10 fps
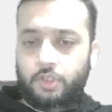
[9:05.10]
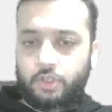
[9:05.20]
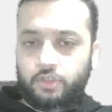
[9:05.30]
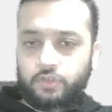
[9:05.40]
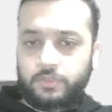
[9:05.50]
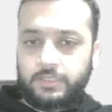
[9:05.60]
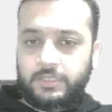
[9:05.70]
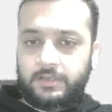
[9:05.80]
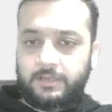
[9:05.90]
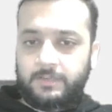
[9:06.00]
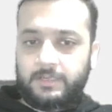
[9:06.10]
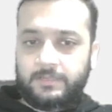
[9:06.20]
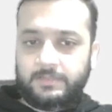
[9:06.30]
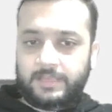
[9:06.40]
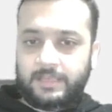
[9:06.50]
So here it
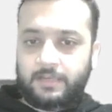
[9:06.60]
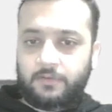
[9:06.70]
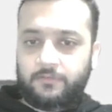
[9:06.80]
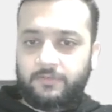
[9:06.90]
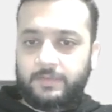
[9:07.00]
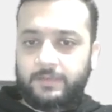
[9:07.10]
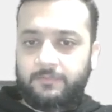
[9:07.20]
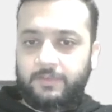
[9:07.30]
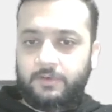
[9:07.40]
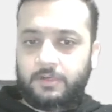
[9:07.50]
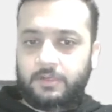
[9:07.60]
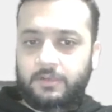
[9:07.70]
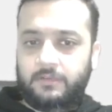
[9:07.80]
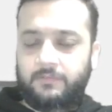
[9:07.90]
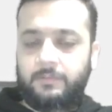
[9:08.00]
becomes ln of V by V naught
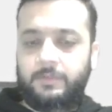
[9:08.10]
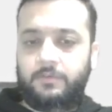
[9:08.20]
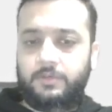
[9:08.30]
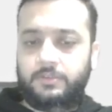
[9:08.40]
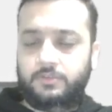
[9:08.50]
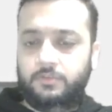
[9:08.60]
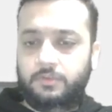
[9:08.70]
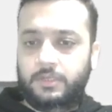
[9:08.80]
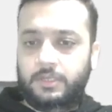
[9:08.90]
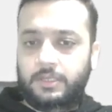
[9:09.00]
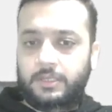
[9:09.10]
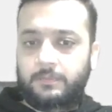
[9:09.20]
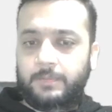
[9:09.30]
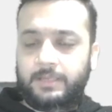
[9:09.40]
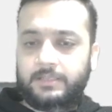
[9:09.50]
will be equals to
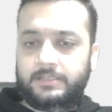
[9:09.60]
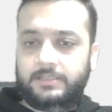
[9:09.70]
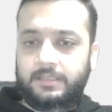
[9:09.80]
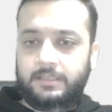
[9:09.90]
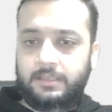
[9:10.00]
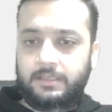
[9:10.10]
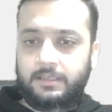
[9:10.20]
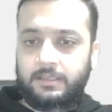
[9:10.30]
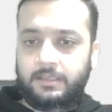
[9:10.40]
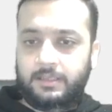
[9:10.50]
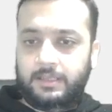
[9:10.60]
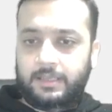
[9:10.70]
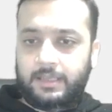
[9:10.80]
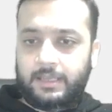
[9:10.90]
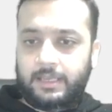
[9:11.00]
minus
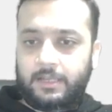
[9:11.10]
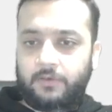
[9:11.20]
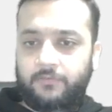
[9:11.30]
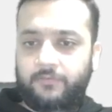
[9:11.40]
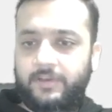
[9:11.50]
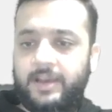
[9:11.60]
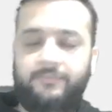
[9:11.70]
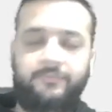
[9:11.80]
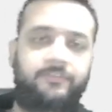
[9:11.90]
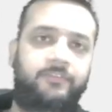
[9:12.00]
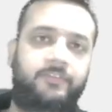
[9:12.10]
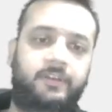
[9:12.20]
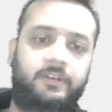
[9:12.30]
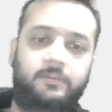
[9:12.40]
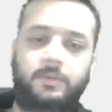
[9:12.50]
ln of half,
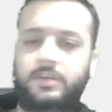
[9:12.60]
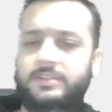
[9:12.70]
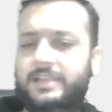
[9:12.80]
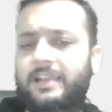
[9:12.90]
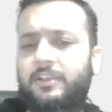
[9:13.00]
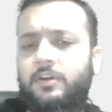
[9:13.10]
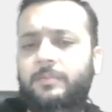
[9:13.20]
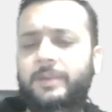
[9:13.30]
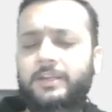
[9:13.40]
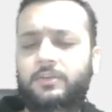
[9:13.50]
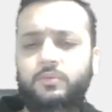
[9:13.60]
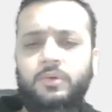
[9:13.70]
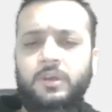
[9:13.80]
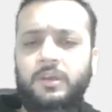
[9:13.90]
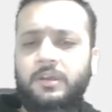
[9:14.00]
because L naught by 2
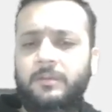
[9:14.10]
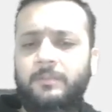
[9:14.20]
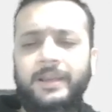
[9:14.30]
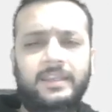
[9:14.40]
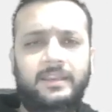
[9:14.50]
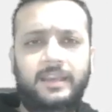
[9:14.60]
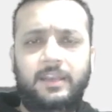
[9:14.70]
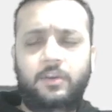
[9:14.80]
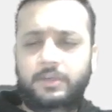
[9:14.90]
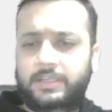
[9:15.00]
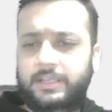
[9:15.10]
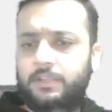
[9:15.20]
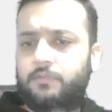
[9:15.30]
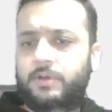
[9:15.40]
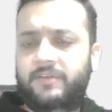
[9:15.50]
by L naught karenge
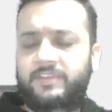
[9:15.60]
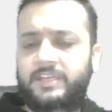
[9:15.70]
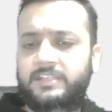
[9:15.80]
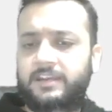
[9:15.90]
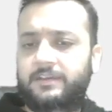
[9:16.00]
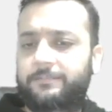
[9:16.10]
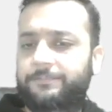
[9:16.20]
to half ya jayega.